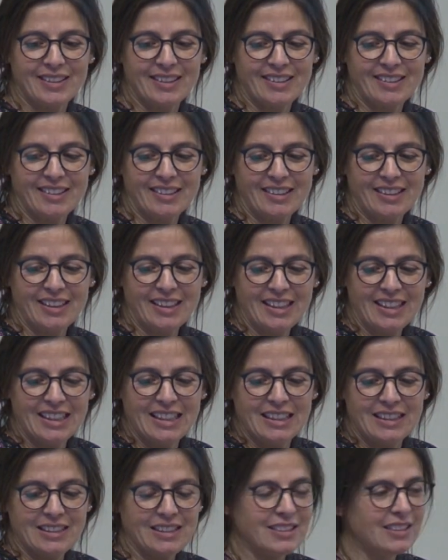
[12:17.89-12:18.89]
And
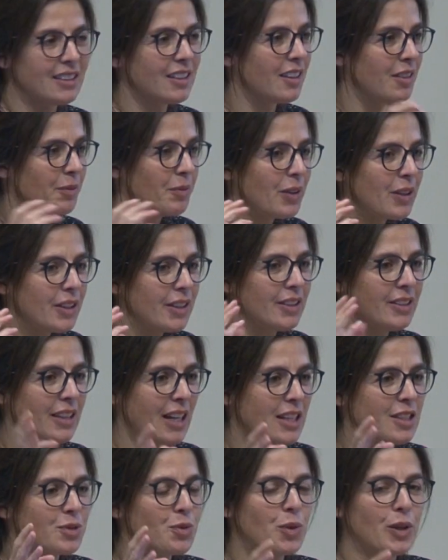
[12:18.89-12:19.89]
it's a very
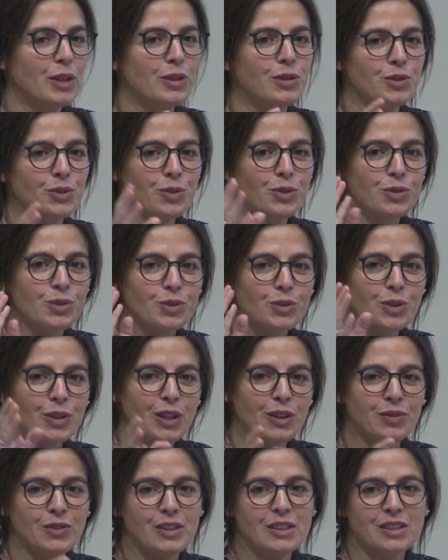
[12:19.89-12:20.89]
nice way to, to
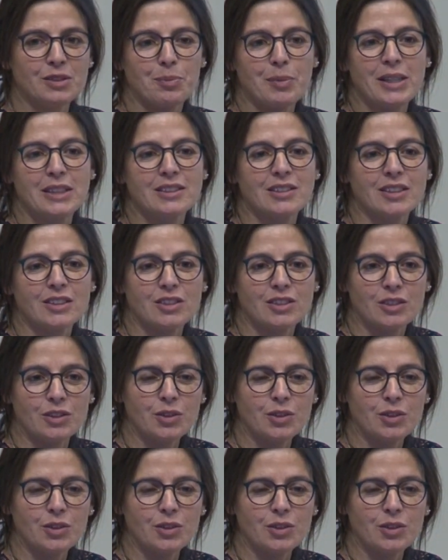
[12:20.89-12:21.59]
give this message.